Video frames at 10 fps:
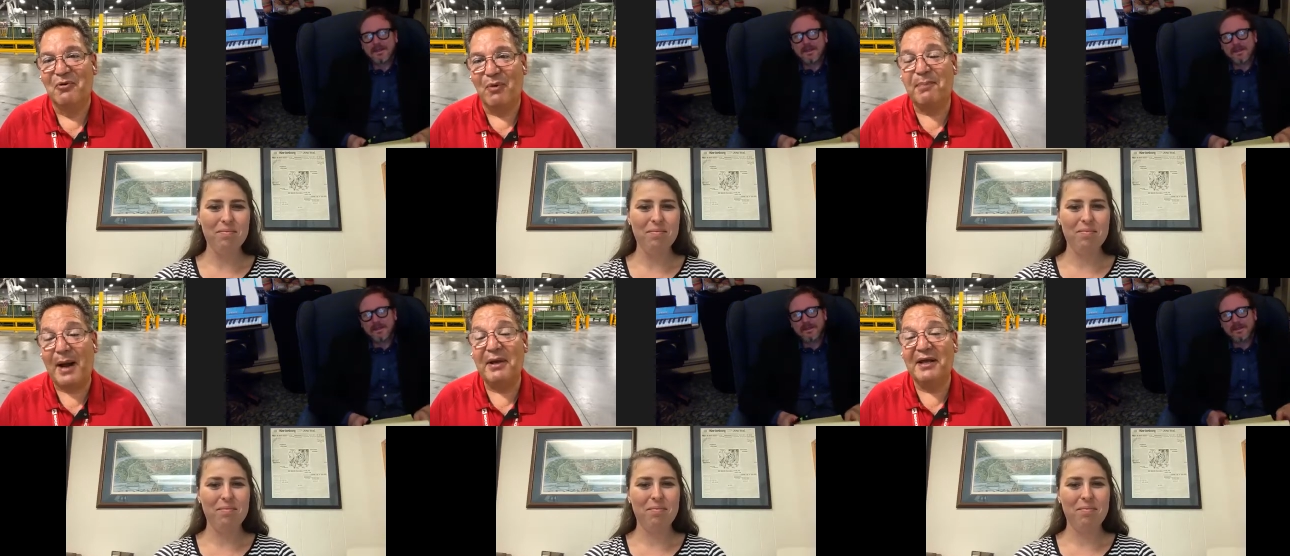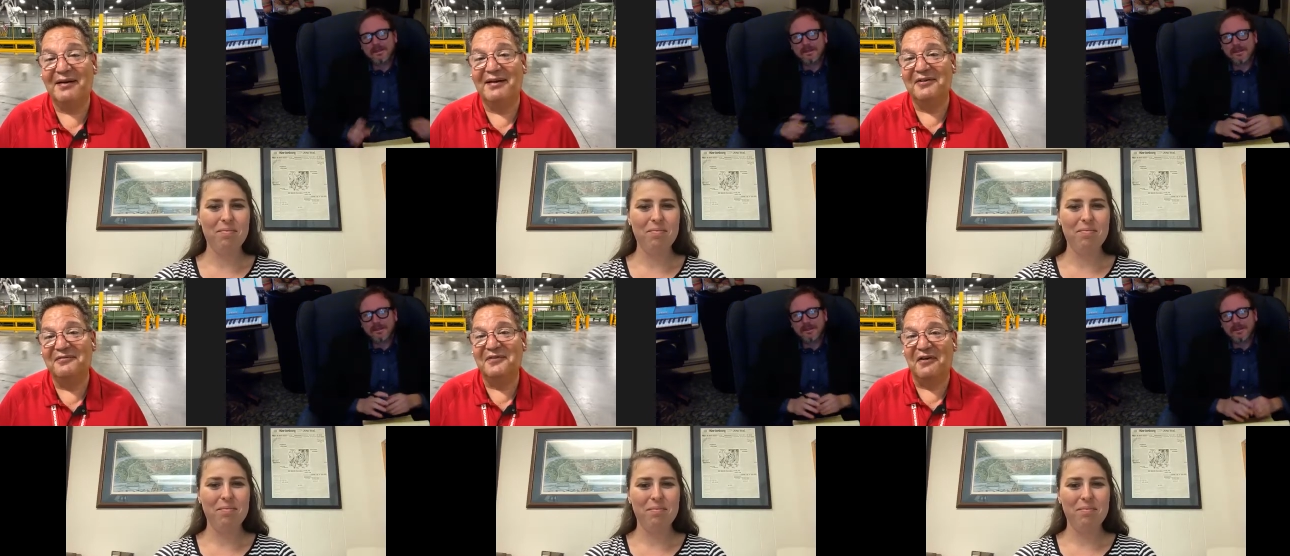Speaker 1: we probably
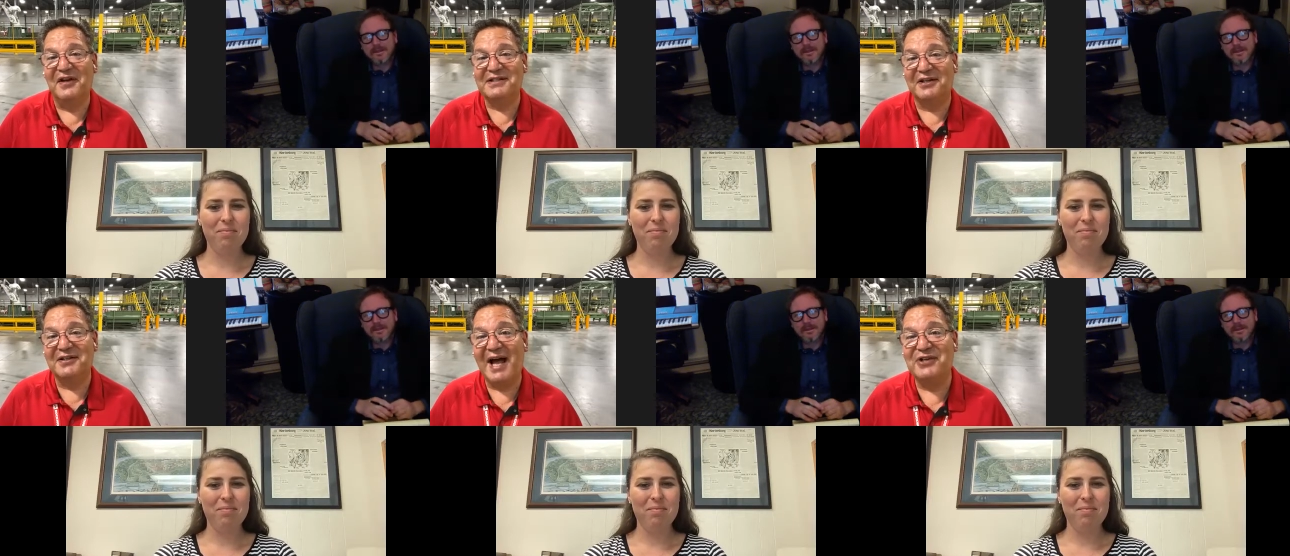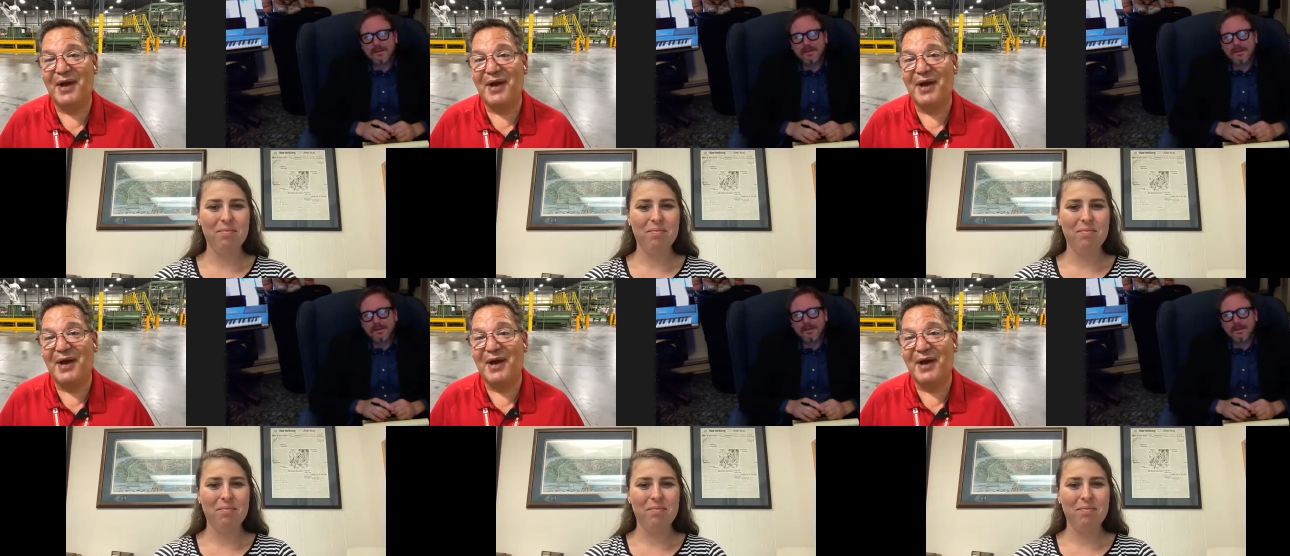uh, visit Nine